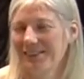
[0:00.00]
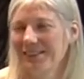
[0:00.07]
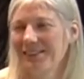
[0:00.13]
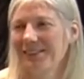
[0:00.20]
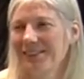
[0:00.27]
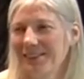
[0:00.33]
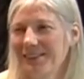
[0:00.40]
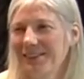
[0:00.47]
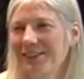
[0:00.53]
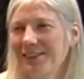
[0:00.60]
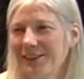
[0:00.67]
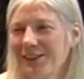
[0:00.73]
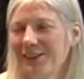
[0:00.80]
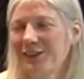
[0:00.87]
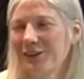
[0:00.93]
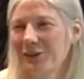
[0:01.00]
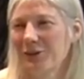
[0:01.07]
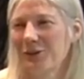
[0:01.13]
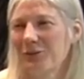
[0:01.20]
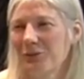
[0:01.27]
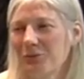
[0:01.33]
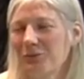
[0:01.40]

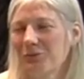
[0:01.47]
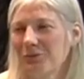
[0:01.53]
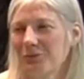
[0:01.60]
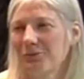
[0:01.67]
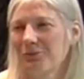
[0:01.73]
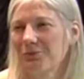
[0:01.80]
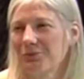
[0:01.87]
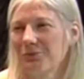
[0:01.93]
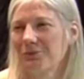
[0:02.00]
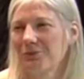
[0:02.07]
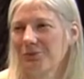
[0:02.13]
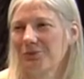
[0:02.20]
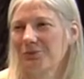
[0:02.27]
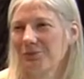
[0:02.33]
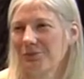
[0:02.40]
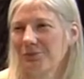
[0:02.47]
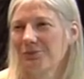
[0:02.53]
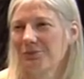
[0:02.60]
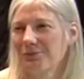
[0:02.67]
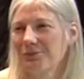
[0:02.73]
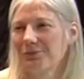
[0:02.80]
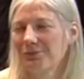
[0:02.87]

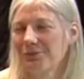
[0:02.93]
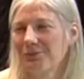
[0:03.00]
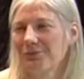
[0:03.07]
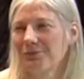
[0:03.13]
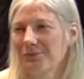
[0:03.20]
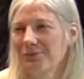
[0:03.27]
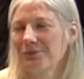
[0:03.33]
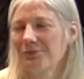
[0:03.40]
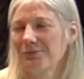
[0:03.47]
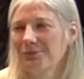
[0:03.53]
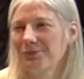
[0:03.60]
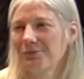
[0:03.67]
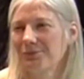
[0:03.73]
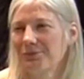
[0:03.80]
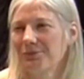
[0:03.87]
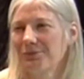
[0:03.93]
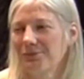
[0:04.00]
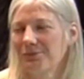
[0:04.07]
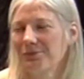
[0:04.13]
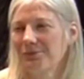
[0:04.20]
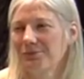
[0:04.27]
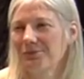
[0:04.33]

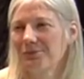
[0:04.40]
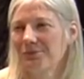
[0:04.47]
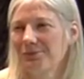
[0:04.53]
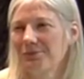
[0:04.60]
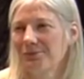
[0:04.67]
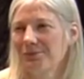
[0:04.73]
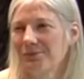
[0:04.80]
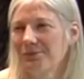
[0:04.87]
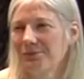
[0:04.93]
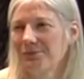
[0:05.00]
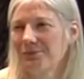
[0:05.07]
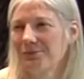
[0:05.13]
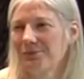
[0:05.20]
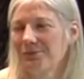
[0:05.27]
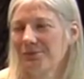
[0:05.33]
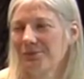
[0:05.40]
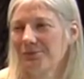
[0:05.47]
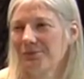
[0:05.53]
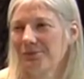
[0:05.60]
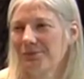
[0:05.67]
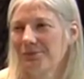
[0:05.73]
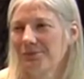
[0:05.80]

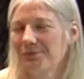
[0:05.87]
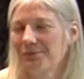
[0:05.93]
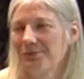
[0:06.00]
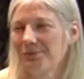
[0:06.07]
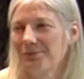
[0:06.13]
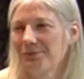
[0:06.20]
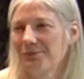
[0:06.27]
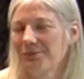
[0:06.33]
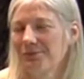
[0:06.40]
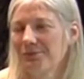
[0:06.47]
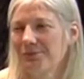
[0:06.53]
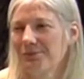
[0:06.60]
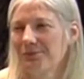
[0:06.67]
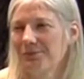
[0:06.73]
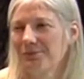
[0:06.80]
The person shown says nothing.